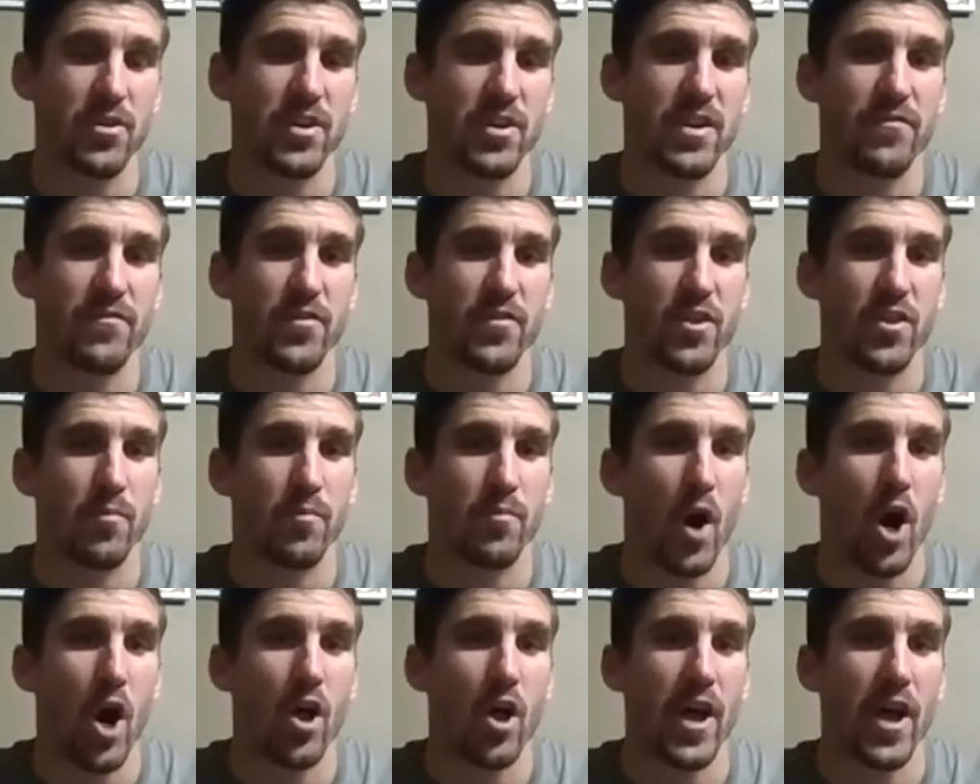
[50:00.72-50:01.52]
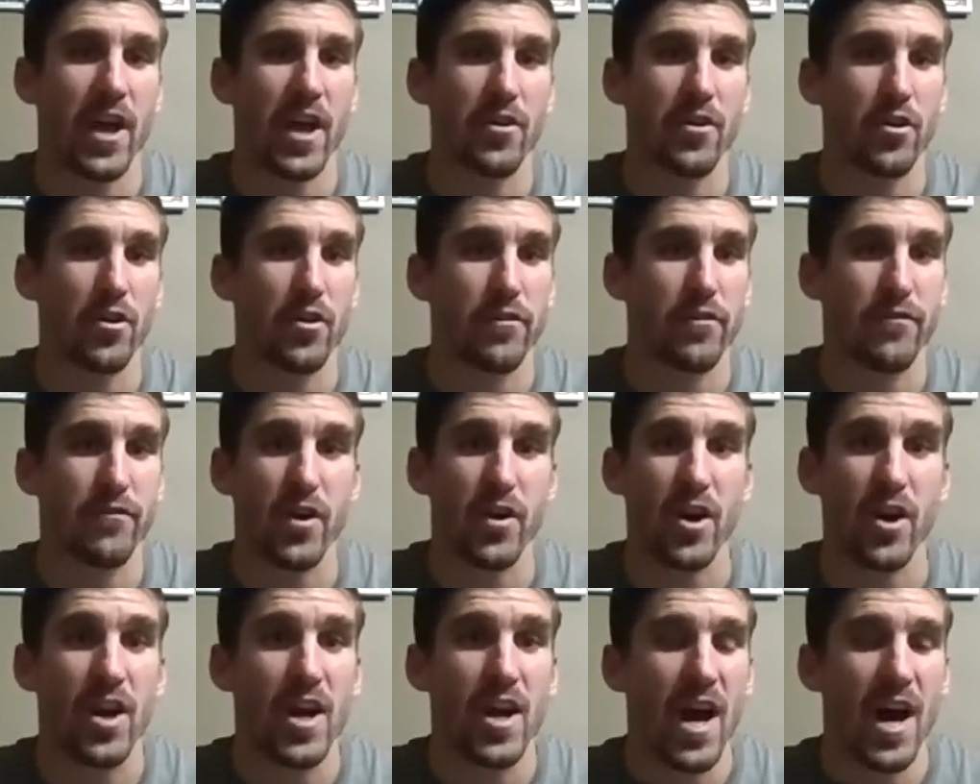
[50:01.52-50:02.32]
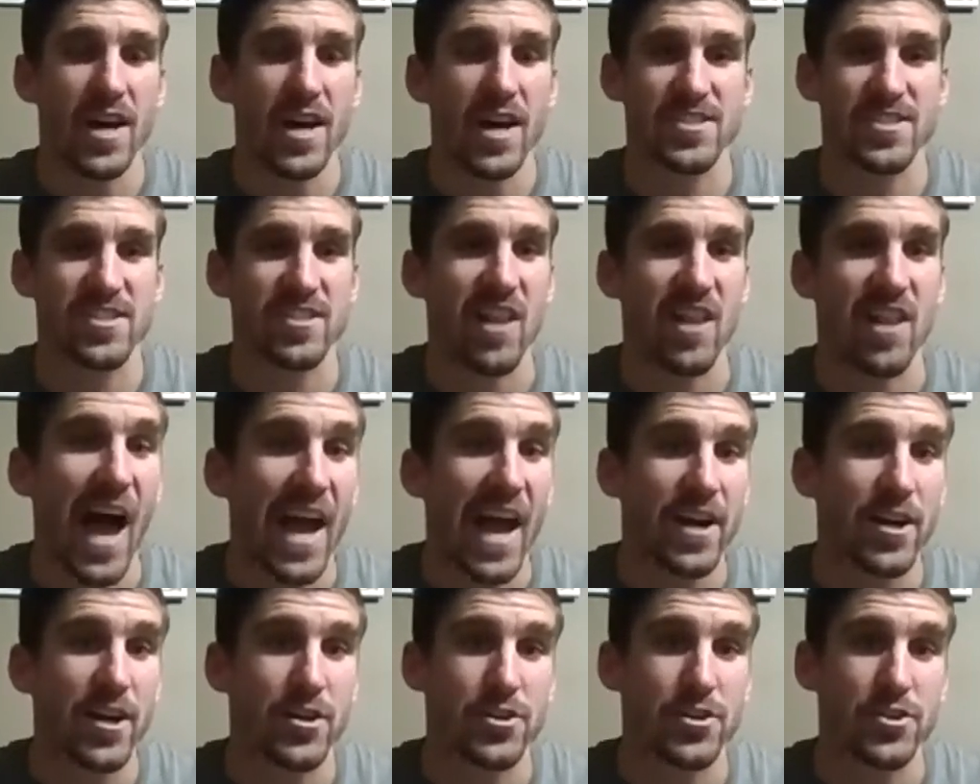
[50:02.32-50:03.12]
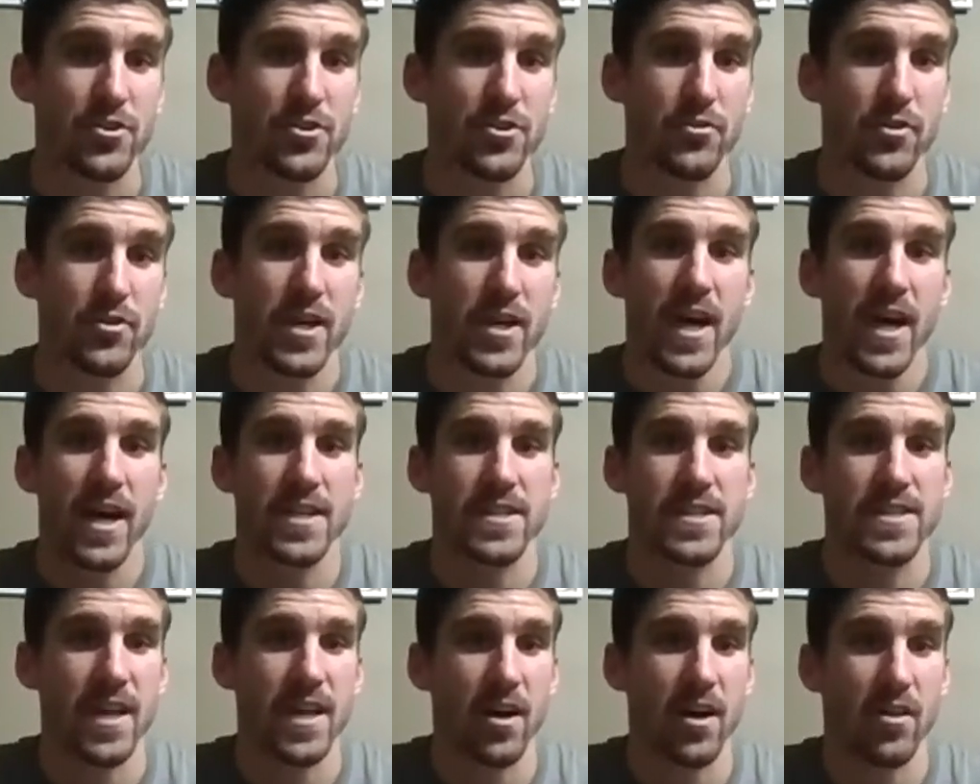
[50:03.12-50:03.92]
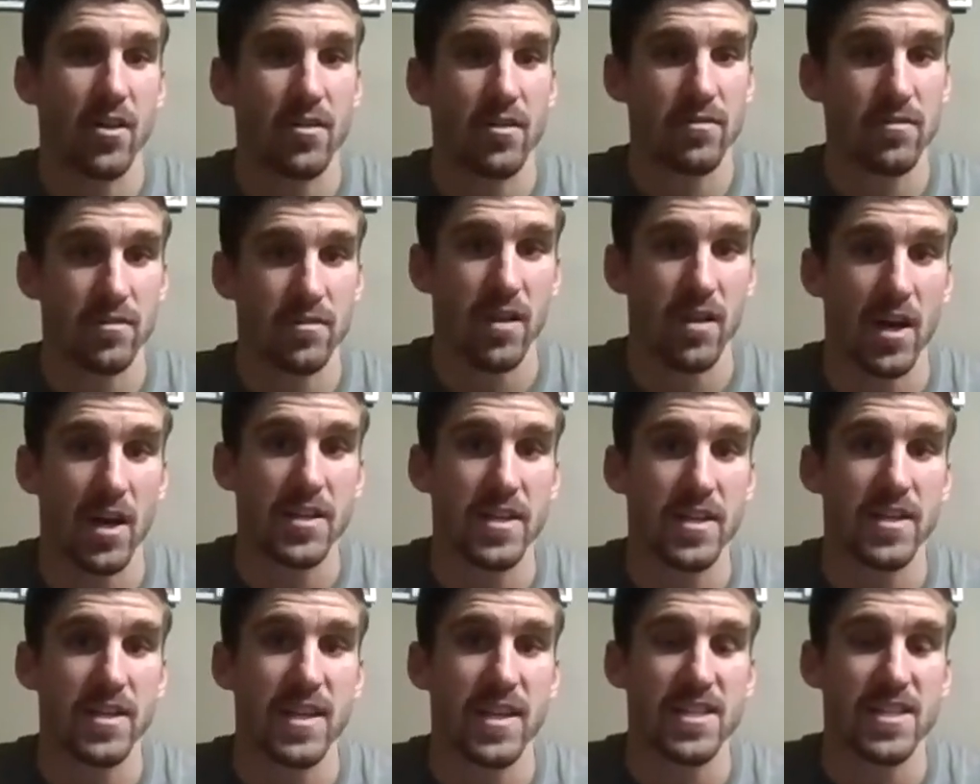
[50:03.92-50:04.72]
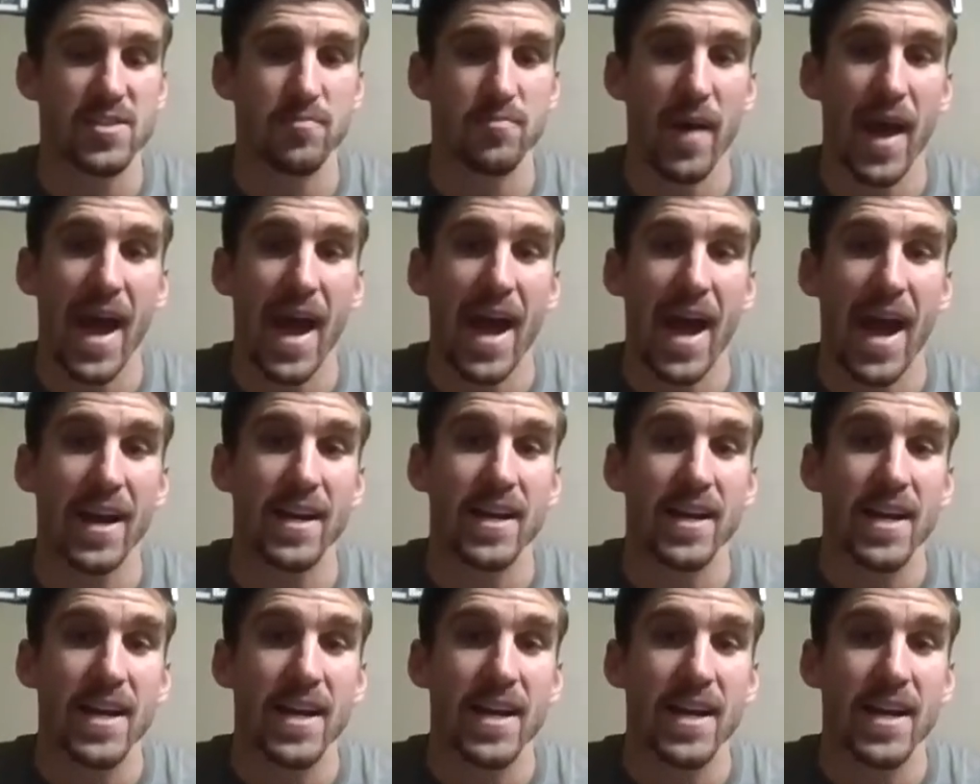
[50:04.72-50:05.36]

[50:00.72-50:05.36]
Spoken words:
for the ball handler for a slide or two until London gets back.